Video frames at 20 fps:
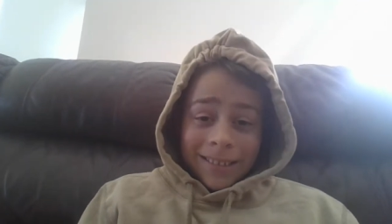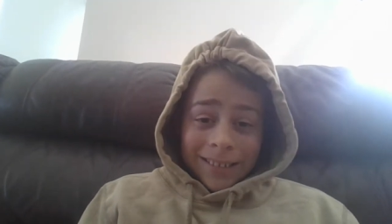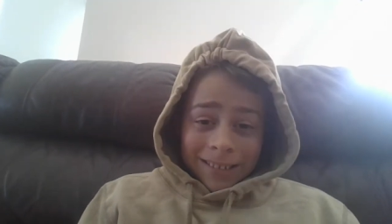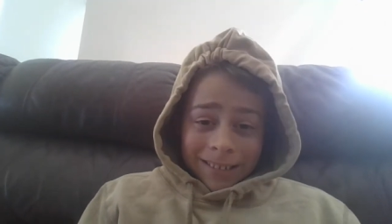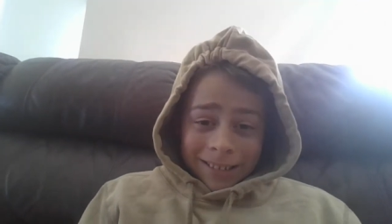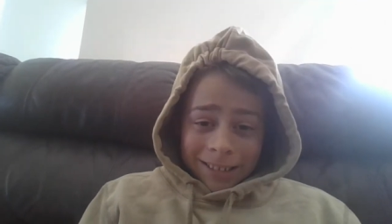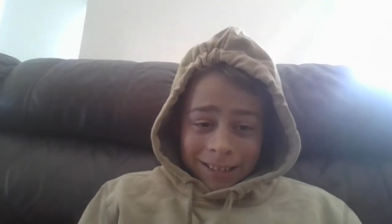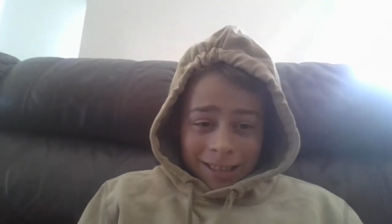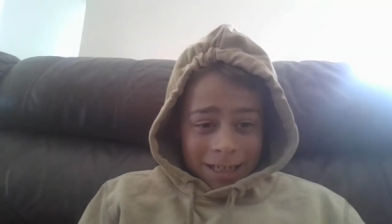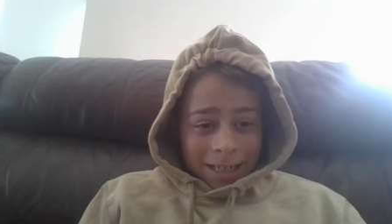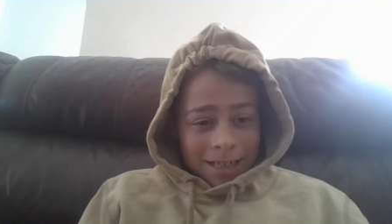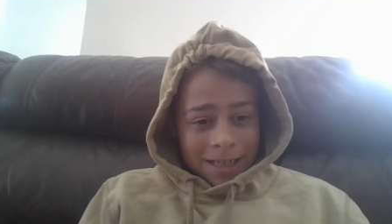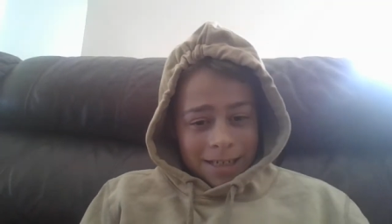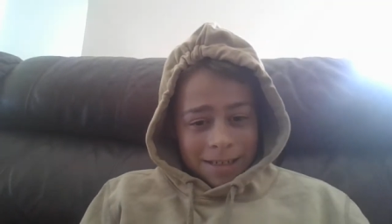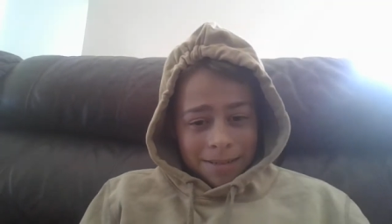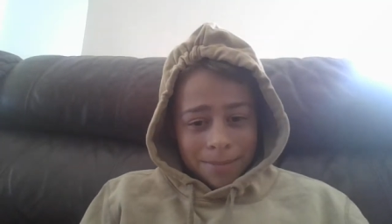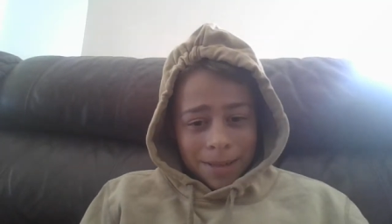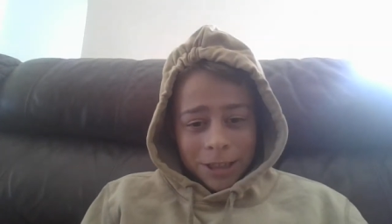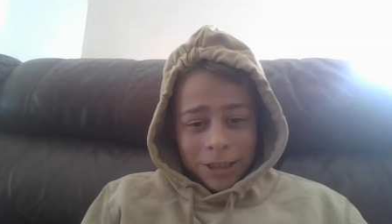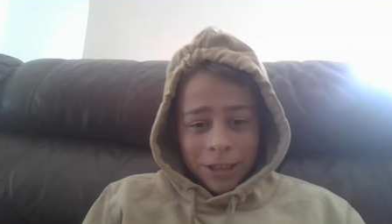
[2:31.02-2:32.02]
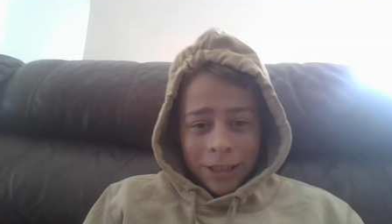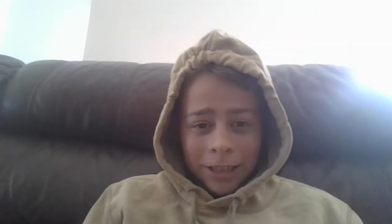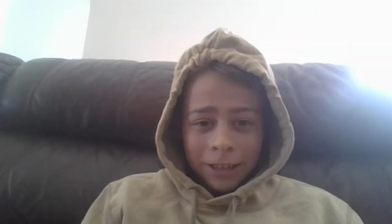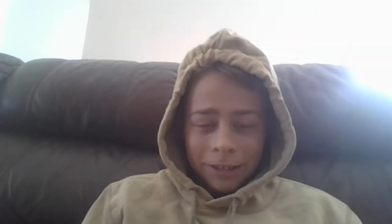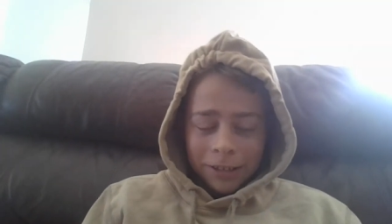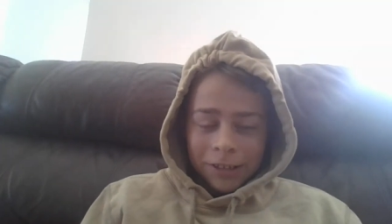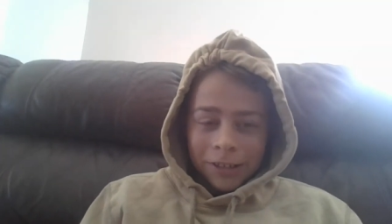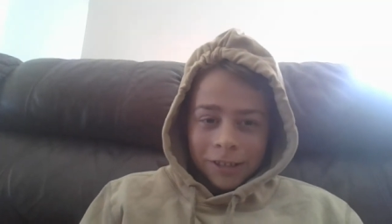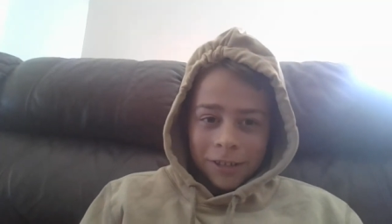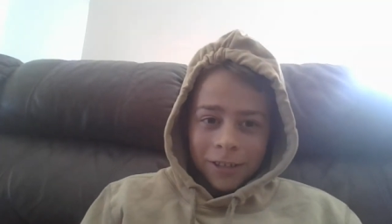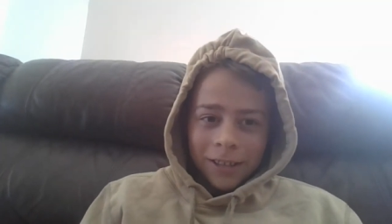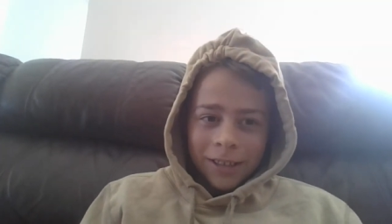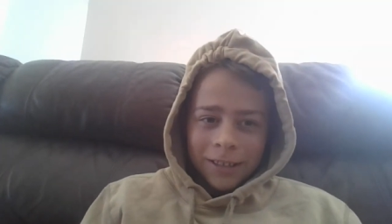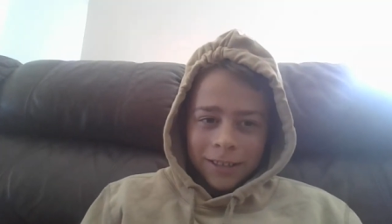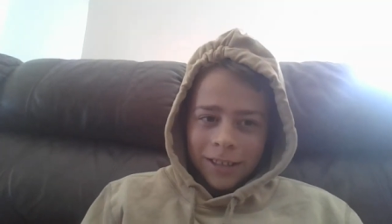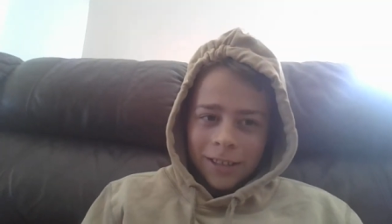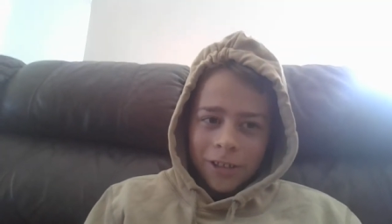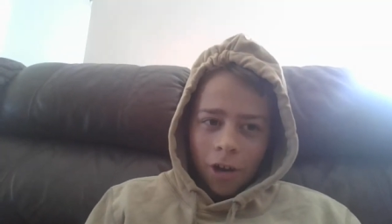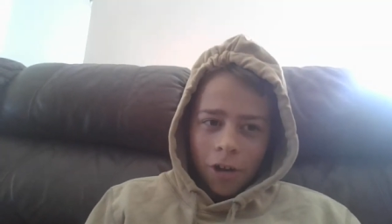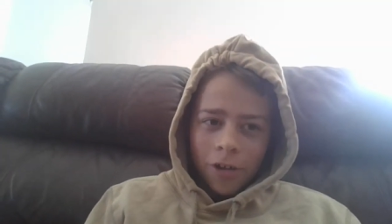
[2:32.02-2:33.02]
Jeez, imagine he
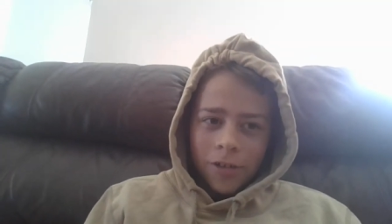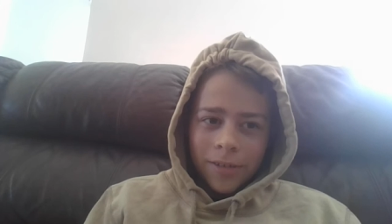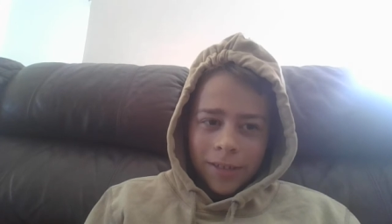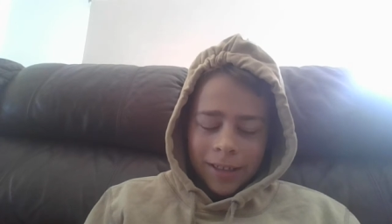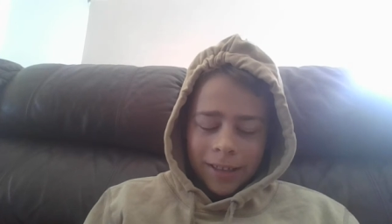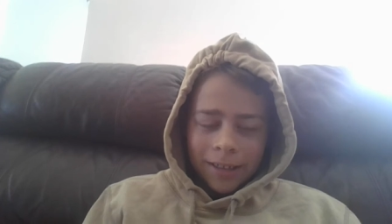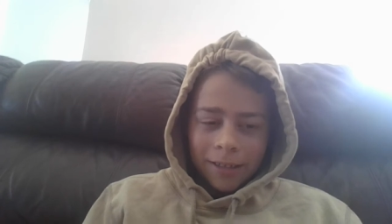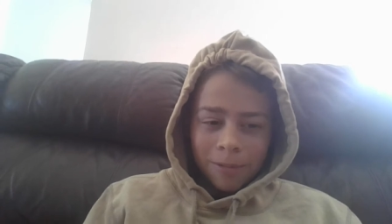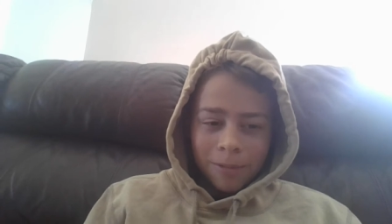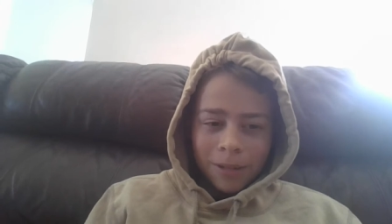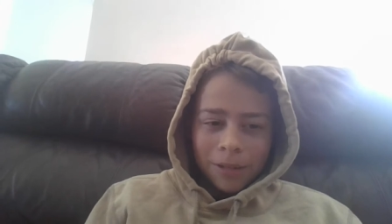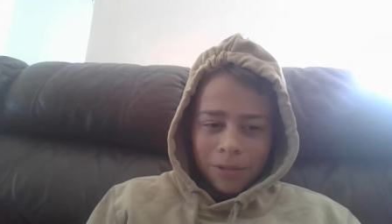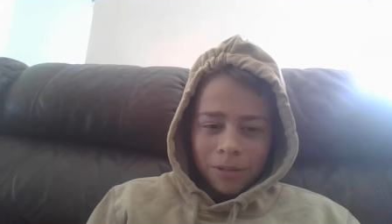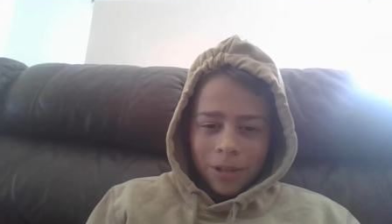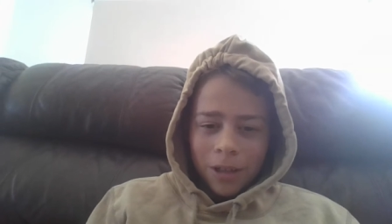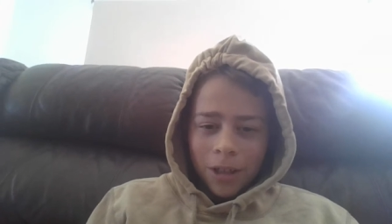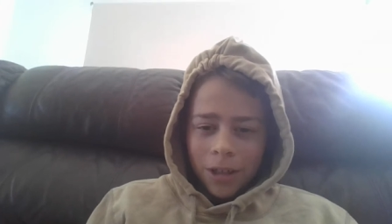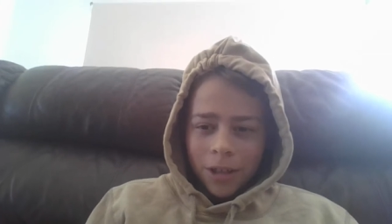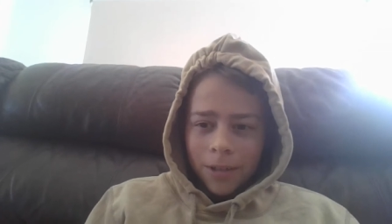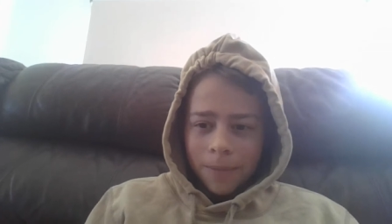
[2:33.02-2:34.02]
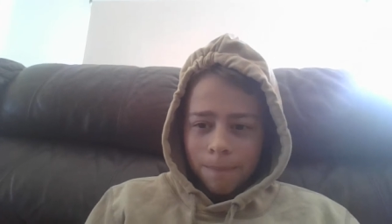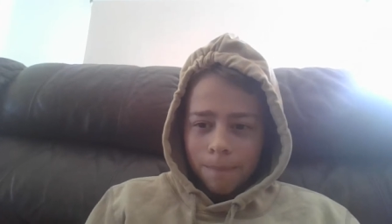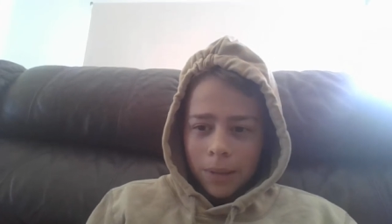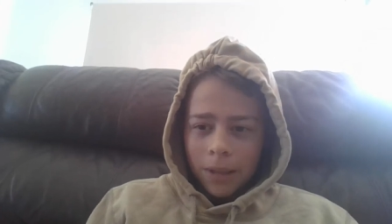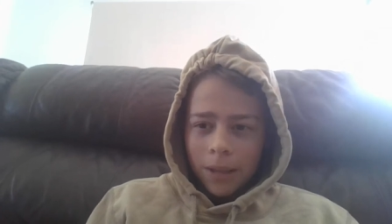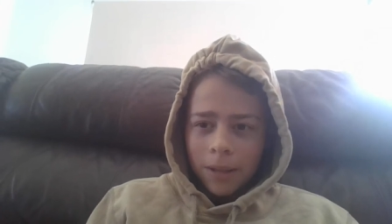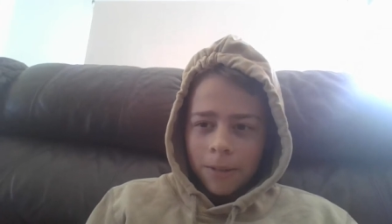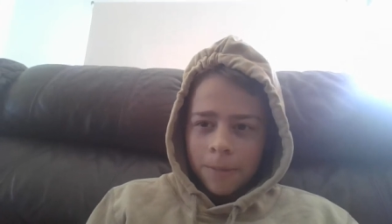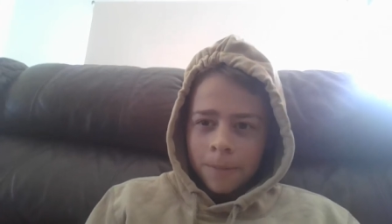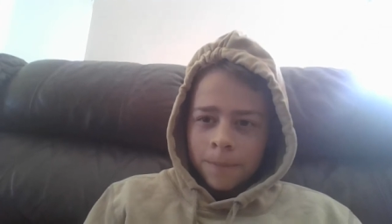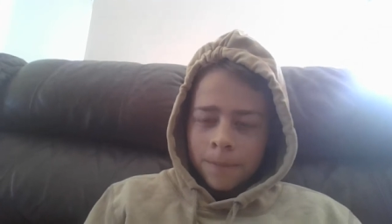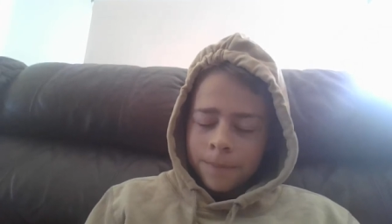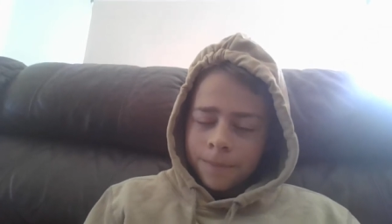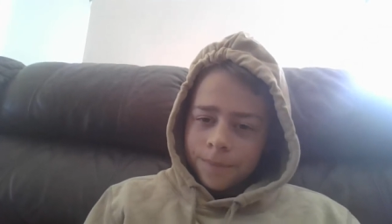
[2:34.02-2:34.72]
retires. I don't think he will, though, but